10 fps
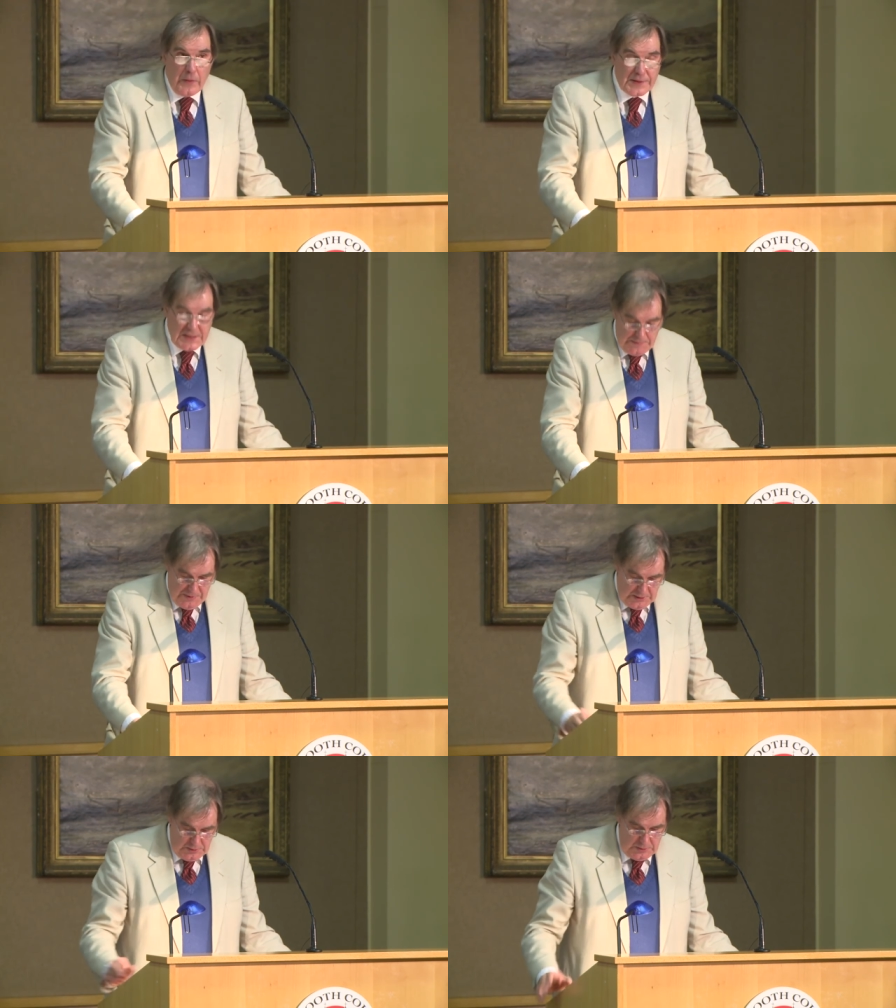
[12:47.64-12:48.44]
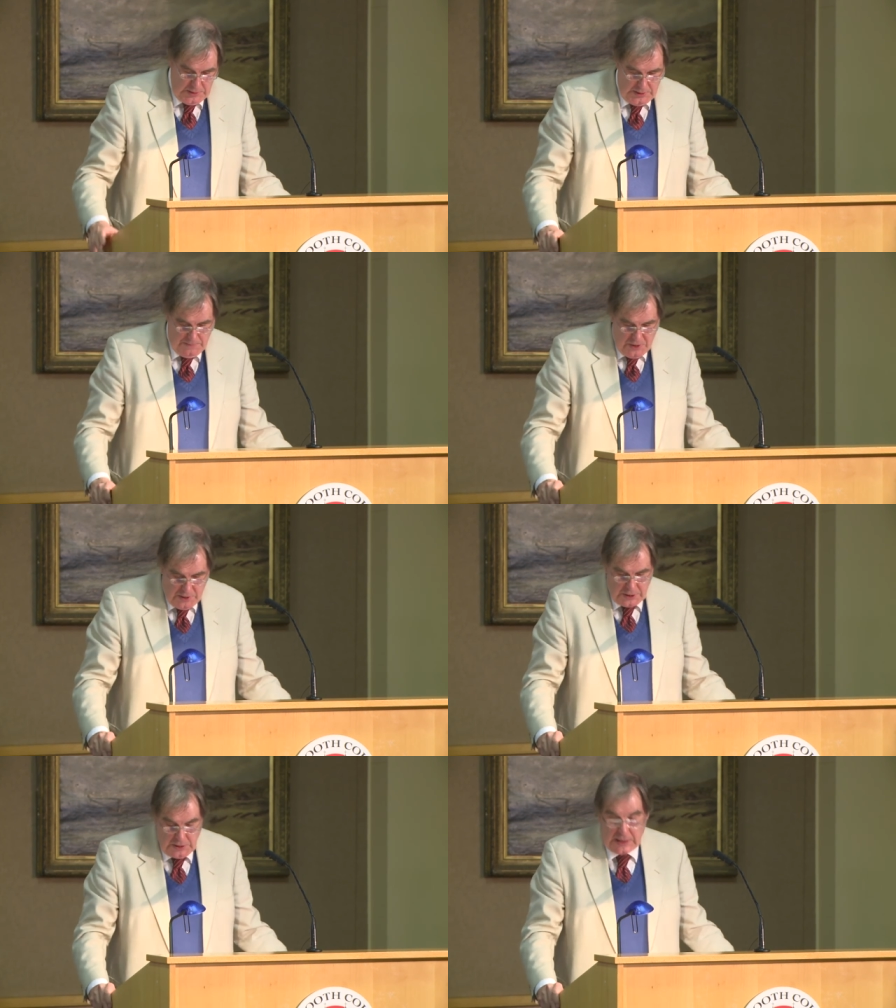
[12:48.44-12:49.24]
The typical
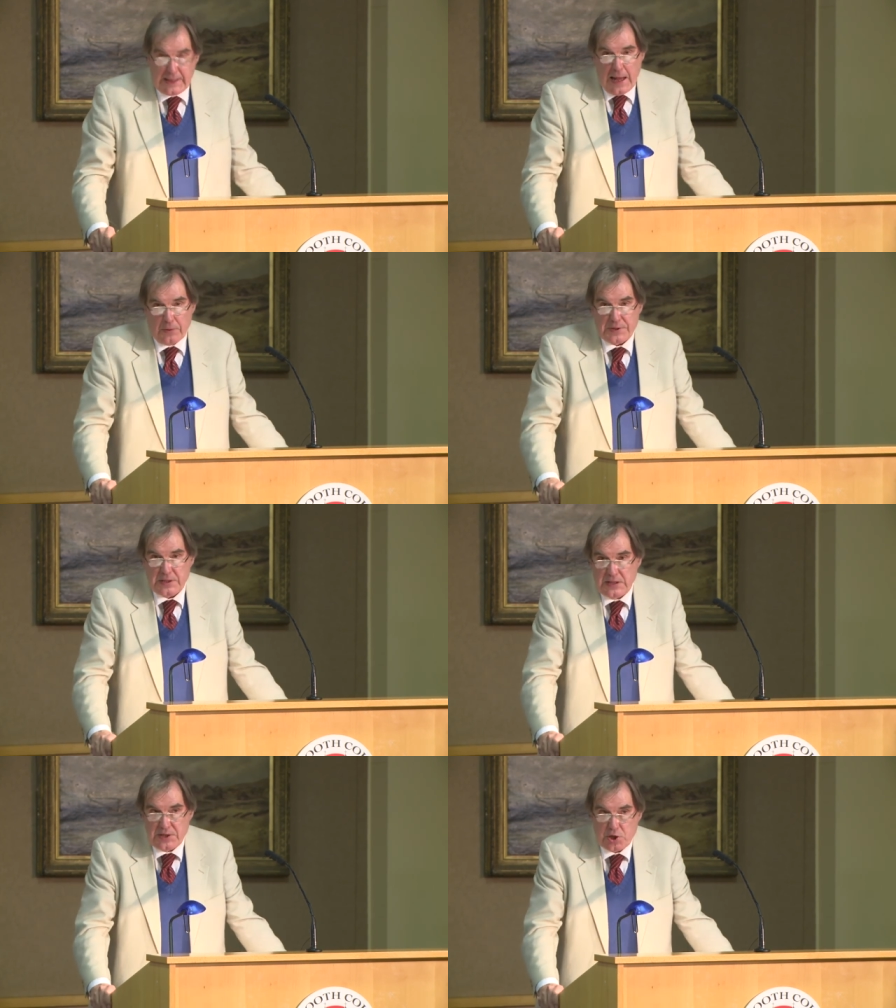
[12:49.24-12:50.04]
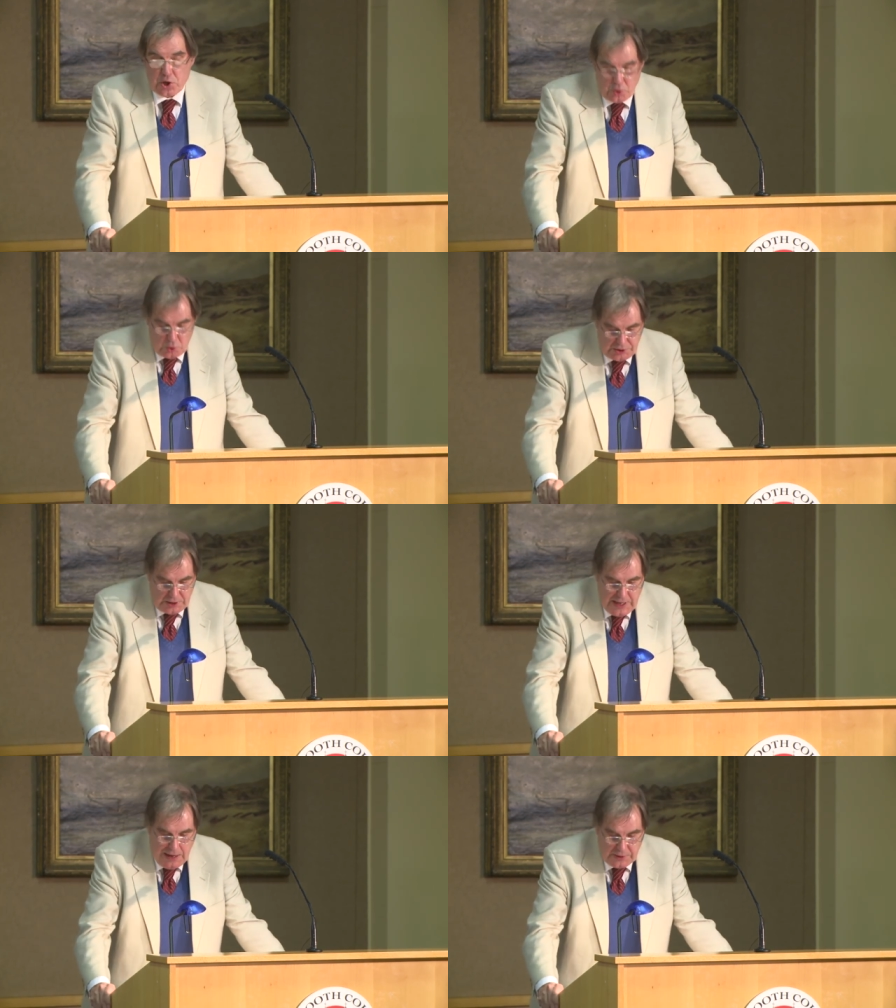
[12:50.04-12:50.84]
miracle account is a short
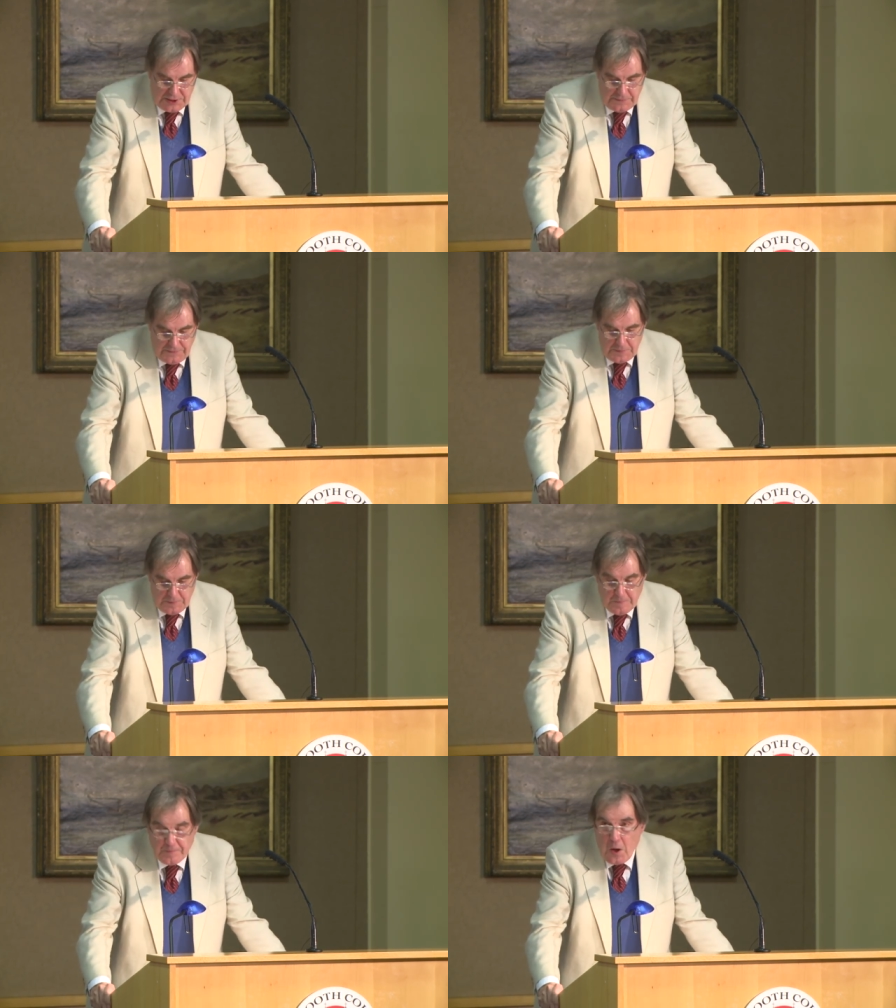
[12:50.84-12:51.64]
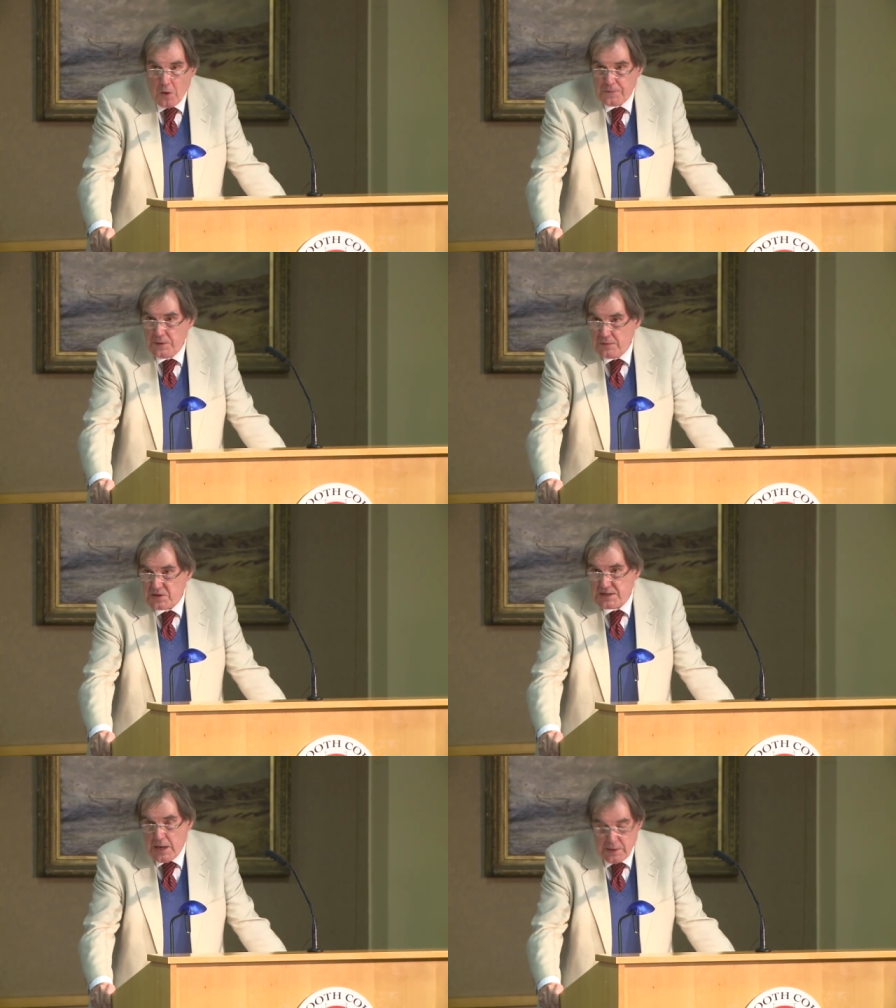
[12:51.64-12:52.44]
narrative, often of
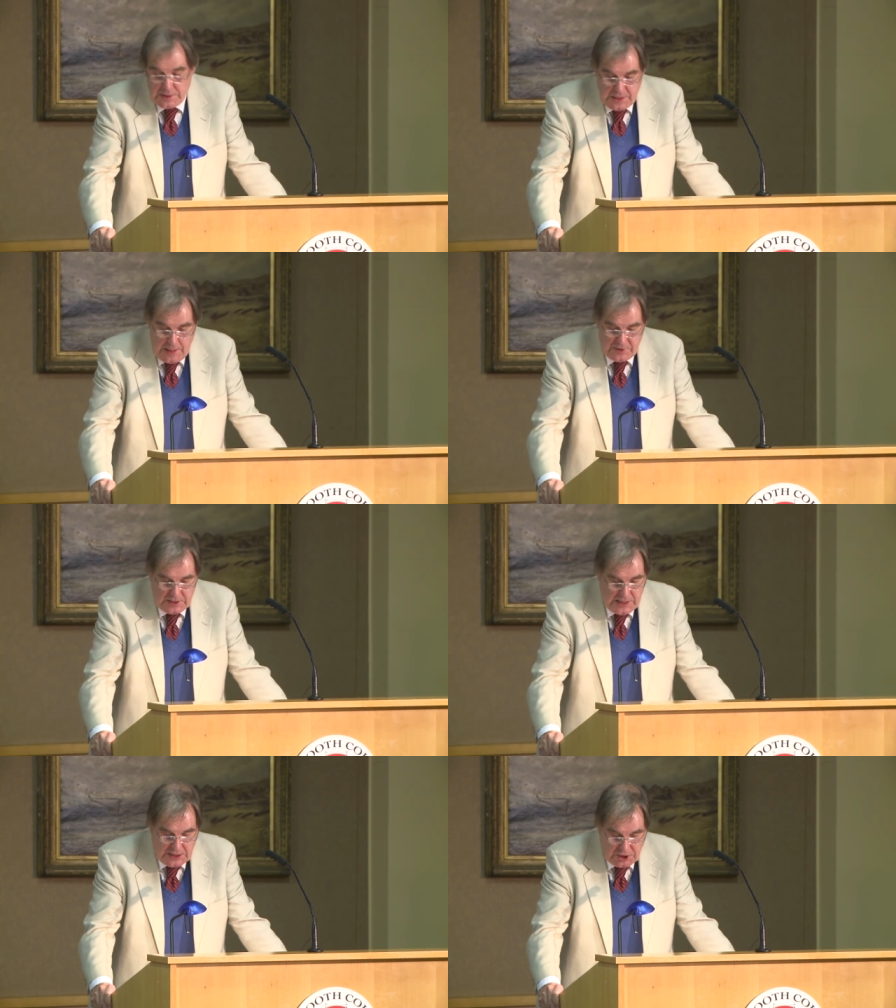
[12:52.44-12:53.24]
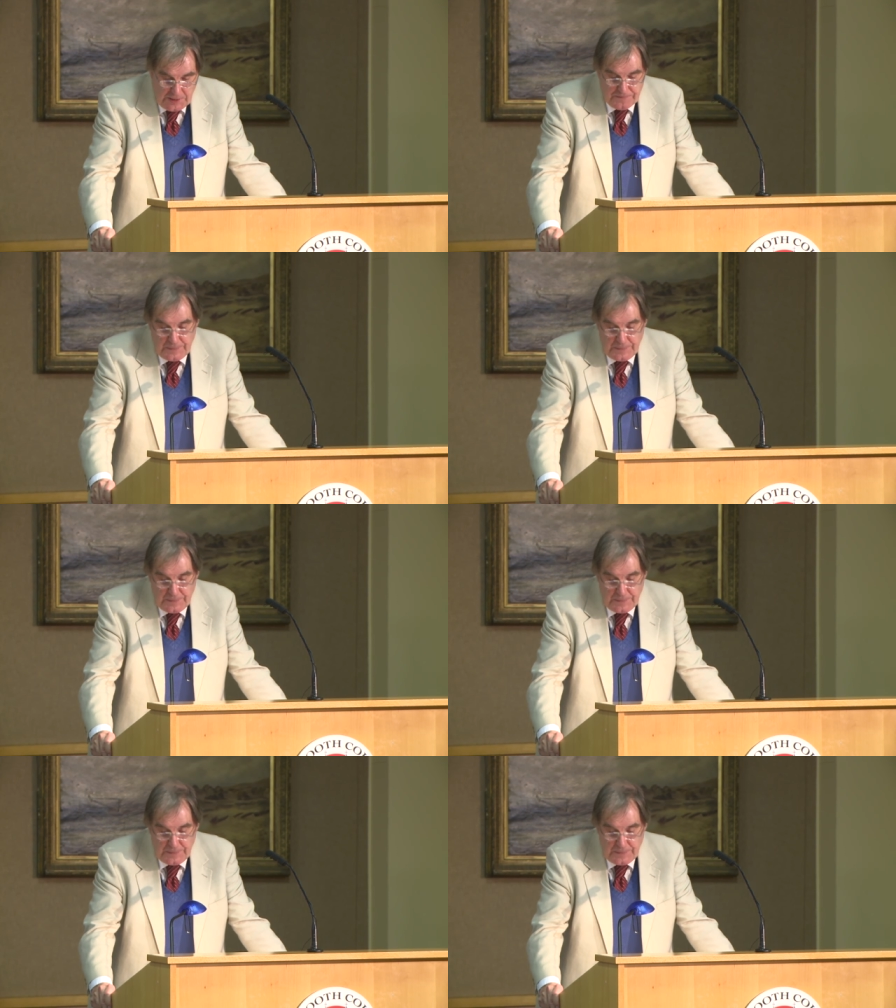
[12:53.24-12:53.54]
a stereotyped nature.